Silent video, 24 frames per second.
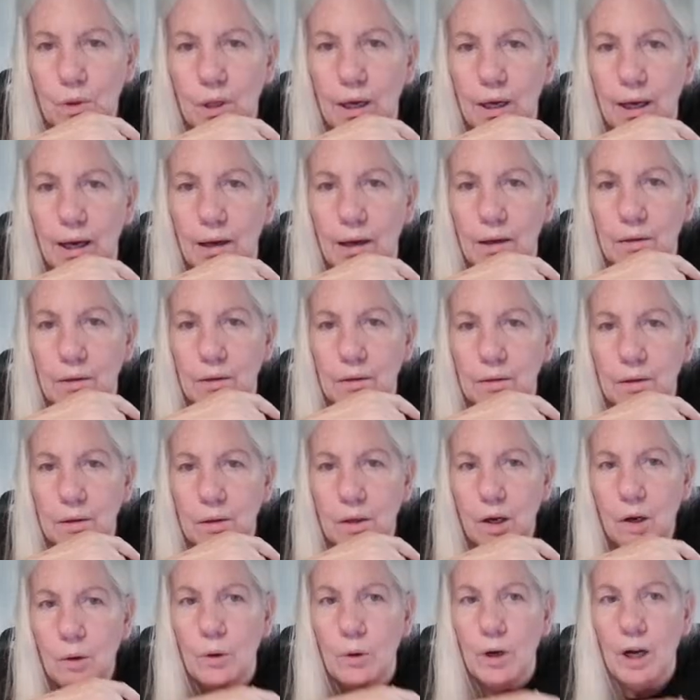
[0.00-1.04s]
Yeah.
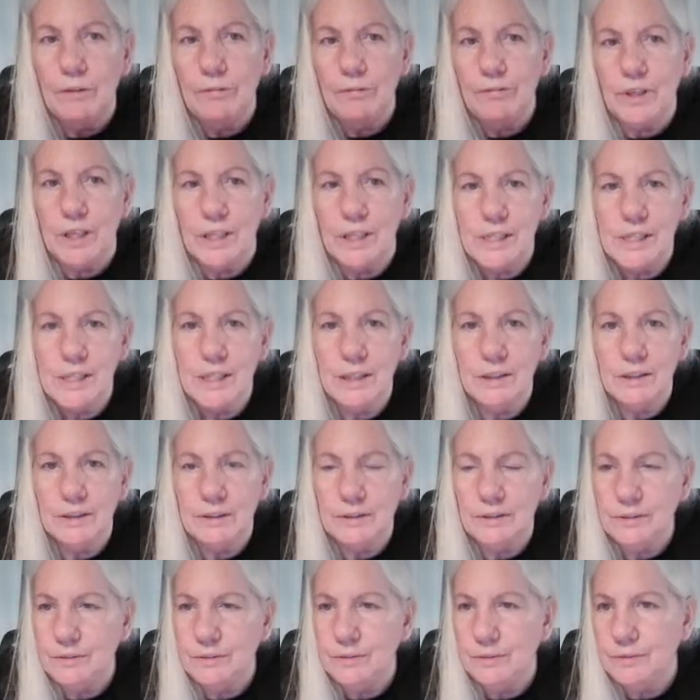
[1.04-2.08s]
We're all friends
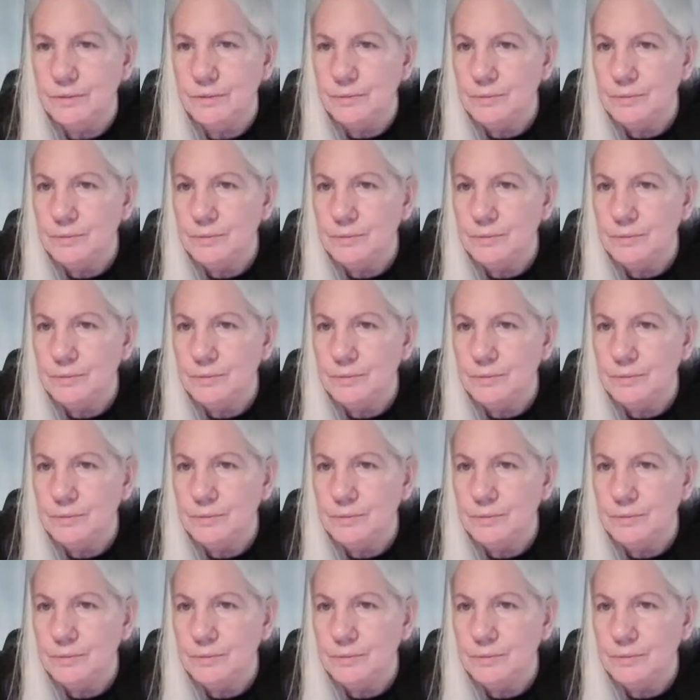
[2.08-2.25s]
here.